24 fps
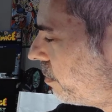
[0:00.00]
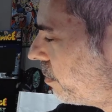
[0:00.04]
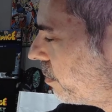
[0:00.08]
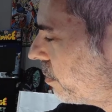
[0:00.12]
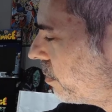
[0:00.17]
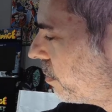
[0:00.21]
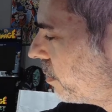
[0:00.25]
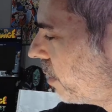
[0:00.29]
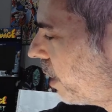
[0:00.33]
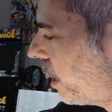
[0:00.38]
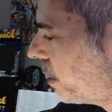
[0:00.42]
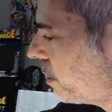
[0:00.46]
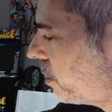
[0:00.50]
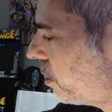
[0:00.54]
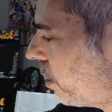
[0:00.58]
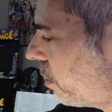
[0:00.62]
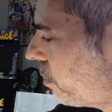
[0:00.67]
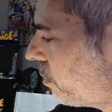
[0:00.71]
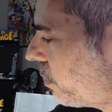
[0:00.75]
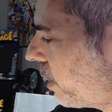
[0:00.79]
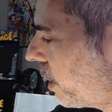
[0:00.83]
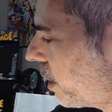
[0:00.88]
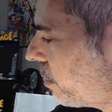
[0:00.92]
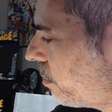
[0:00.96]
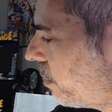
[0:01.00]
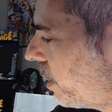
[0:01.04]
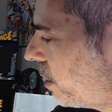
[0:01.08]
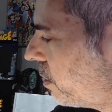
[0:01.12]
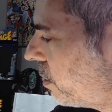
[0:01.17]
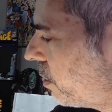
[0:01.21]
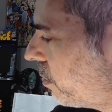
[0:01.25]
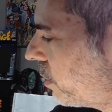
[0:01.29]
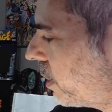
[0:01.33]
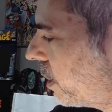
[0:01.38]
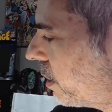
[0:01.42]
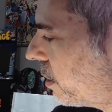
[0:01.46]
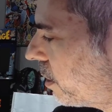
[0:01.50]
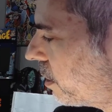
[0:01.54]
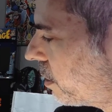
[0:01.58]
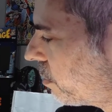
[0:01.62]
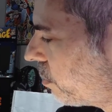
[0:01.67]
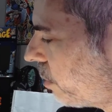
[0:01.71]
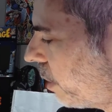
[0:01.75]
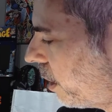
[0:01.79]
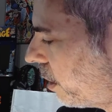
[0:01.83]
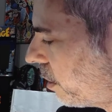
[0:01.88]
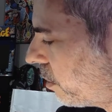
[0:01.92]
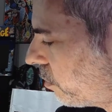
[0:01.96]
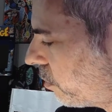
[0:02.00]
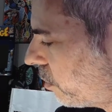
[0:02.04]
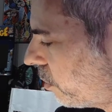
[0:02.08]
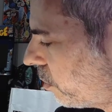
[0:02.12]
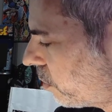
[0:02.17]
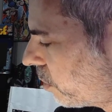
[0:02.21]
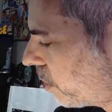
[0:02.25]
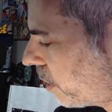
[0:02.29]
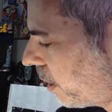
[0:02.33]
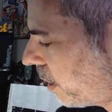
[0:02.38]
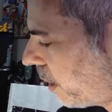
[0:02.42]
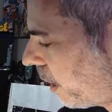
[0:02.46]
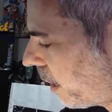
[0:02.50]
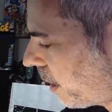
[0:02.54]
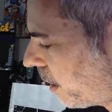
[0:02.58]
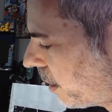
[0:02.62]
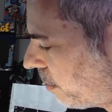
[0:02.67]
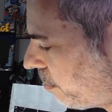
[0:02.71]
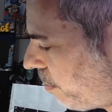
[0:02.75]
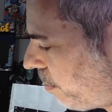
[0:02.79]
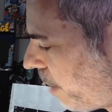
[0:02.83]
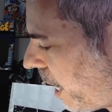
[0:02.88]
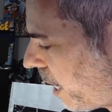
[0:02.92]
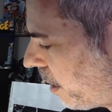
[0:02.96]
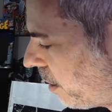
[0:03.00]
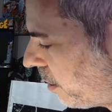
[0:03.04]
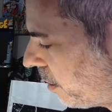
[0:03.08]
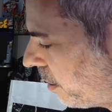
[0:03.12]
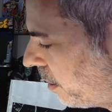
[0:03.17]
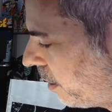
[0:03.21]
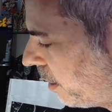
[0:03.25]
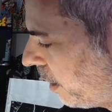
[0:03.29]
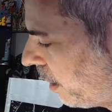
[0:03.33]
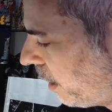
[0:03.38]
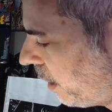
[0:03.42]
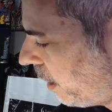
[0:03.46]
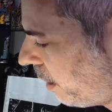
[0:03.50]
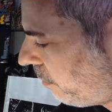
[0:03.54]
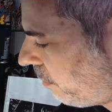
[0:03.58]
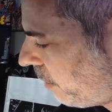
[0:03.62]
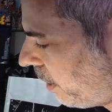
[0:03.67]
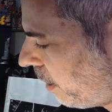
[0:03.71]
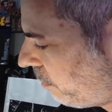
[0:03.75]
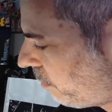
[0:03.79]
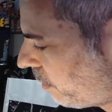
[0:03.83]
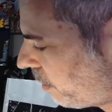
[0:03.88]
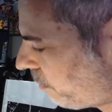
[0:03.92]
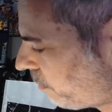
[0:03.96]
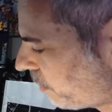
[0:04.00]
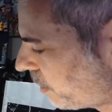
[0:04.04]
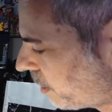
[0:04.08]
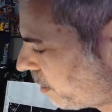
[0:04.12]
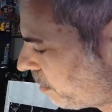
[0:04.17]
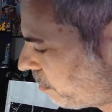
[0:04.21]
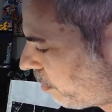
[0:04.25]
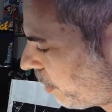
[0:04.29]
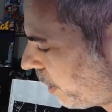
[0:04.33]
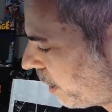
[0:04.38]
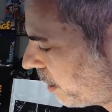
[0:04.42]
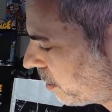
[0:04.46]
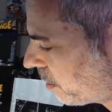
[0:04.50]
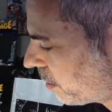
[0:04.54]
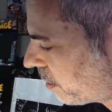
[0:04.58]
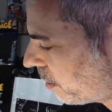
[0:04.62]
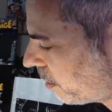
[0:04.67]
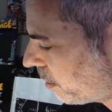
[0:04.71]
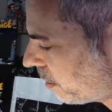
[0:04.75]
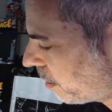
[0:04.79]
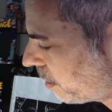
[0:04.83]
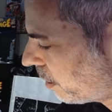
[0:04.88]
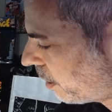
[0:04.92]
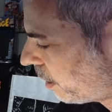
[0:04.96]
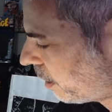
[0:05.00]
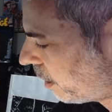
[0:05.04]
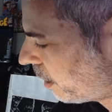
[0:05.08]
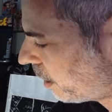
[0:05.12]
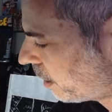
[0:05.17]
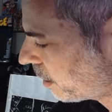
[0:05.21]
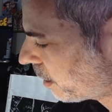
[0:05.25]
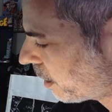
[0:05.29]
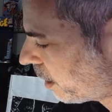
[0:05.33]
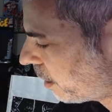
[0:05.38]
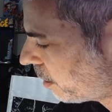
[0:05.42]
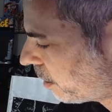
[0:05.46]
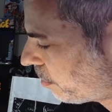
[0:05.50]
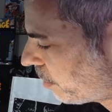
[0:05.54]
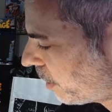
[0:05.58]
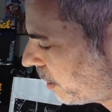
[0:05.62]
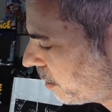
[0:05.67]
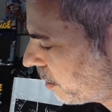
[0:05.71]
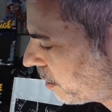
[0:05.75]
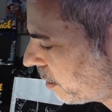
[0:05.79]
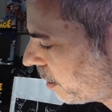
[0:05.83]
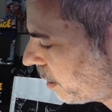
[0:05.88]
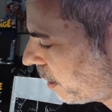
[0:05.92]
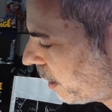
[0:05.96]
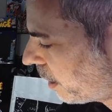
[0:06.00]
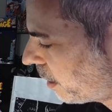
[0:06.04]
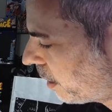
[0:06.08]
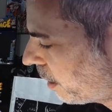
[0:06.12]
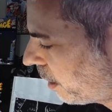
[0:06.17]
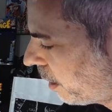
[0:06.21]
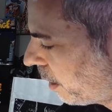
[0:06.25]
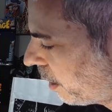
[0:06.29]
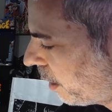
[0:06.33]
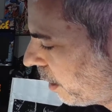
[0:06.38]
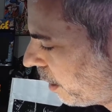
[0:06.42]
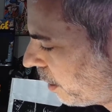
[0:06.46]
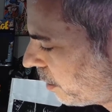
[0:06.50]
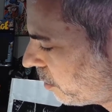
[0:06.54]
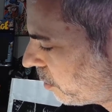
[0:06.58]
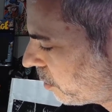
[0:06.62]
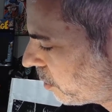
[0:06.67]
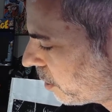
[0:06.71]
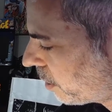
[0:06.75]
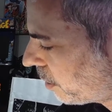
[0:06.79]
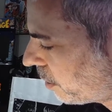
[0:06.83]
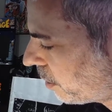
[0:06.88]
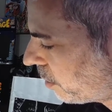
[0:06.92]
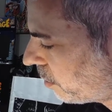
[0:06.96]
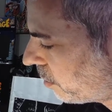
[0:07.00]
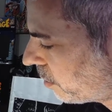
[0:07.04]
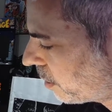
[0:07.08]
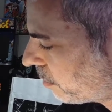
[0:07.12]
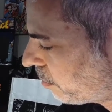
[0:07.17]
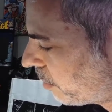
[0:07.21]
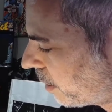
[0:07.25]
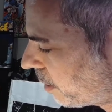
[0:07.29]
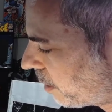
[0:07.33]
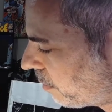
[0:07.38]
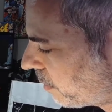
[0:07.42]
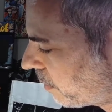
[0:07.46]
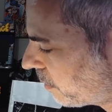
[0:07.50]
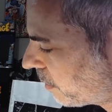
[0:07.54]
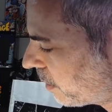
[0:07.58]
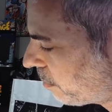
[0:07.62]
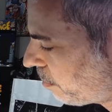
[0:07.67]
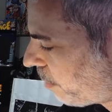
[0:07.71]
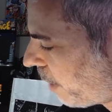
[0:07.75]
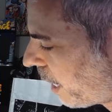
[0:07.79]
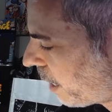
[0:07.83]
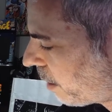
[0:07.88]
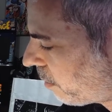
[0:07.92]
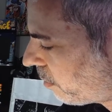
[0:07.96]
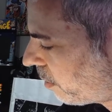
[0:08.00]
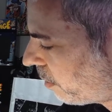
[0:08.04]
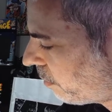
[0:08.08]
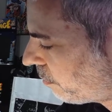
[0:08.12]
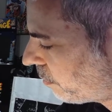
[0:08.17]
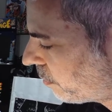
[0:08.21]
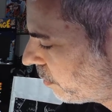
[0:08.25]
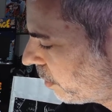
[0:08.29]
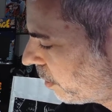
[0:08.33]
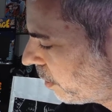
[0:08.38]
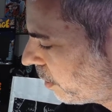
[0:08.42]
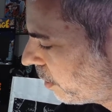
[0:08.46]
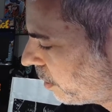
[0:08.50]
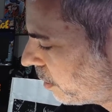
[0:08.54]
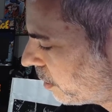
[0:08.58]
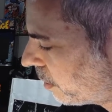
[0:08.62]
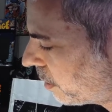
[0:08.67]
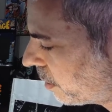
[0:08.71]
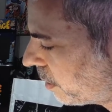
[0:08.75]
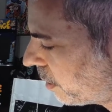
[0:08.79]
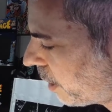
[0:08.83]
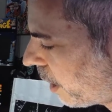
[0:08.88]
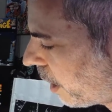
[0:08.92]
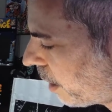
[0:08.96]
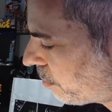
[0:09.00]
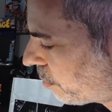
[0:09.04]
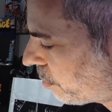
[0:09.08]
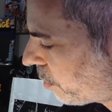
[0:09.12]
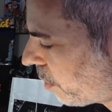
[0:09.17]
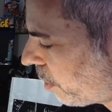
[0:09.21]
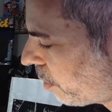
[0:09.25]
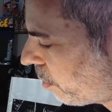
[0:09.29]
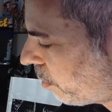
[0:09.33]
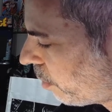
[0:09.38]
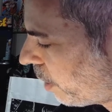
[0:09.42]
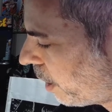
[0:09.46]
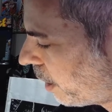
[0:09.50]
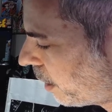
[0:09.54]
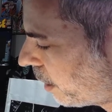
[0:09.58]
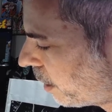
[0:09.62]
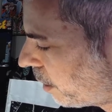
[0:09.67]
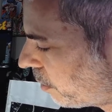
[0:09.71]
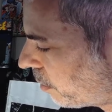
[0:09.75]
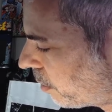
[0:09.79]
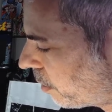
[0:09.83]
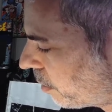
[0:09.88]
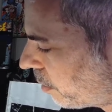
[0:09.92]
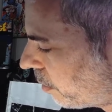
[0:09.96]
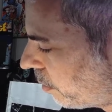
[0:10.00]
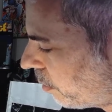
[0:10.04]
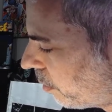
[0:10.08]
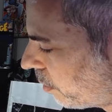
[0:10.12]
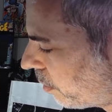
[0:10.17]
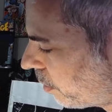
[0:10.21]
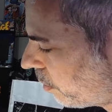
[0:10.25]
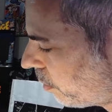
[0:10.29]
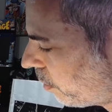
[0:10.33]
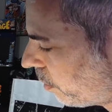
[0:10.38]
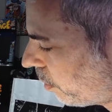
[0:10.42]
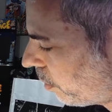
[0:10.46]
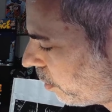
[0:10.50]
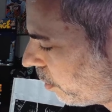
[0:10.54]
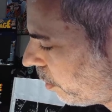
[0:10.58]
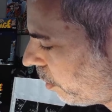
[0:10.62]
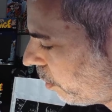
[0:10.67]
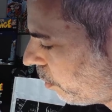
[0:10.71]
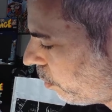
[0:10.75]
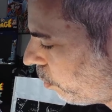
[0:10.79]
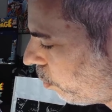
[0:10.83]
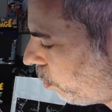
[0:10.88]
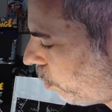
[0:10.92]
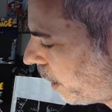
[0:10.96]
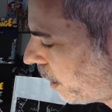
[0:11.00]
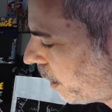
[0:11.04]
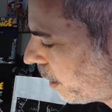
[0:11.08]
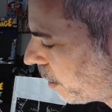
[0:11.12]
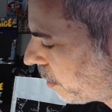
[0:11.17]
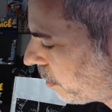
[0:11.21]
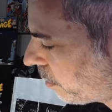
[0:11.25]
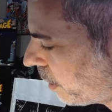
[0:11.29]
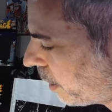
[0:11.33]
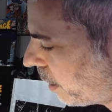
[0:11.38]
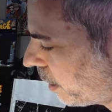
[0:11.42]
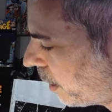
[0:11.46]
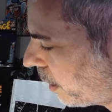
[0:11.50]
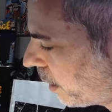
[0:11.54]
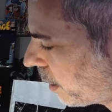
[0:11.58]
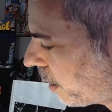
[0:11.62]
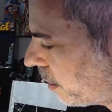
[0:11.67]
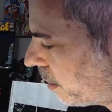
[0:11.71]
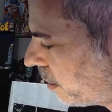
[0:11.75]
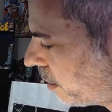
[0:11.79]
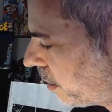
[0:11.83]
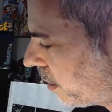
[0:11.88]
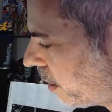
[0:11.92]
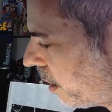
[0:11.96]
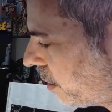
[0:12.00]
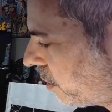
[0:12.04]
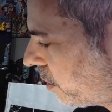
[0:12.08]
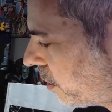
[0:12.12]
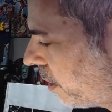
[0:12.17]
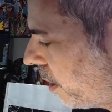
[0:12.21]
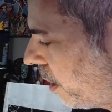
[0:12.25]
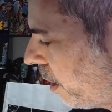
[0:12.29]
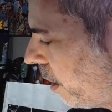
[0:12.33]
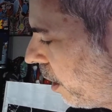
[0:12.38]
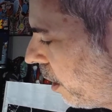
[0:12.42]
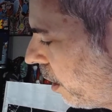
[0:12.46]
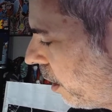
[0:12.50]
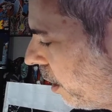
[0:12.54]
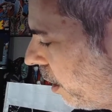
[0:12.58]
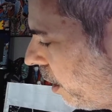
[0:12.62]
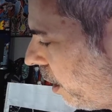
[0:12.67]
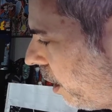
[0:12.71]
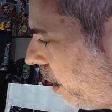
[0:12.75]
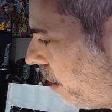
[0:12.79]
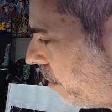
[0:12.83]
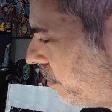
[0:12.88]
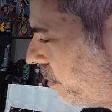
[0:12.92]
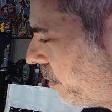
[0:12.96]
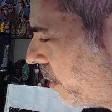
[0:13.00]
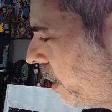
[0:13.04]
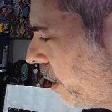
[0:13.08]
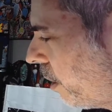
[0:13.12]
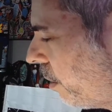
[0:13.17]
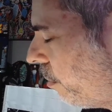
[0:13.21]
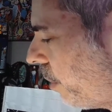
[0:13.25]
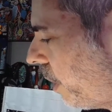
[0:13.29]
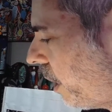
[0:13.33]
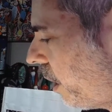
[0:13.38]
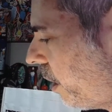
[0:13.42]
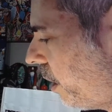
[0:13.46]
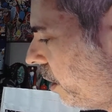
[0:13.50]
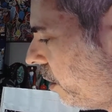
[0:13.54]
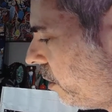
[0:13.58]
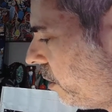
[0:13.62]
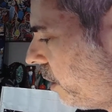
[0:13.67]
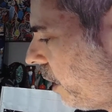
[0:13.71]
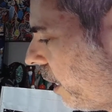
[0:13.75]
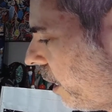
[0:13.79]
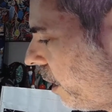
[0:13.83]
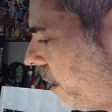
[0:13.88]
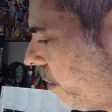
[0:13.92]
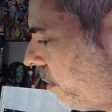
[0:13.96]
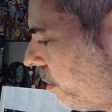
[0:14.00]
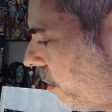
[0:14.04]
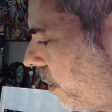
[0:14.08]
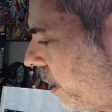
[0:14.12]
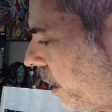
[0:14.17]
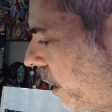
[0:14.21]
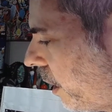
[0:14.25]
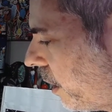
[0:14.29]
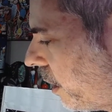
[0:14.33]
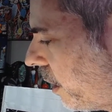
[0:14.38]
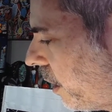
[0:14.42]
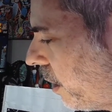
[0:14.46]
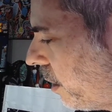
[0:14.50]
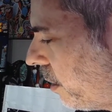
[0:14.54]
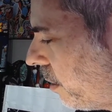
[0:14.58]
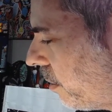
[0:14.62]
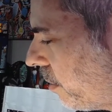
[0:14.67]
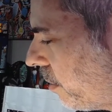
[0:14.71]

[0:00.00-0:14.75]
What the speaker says: I don't recommend doing it this way. It's usually like a spatter, even if it's in pencil, color pencil. I usually use a bit of a spatter of non-pro white or white acrylic and such. Um, but here now I can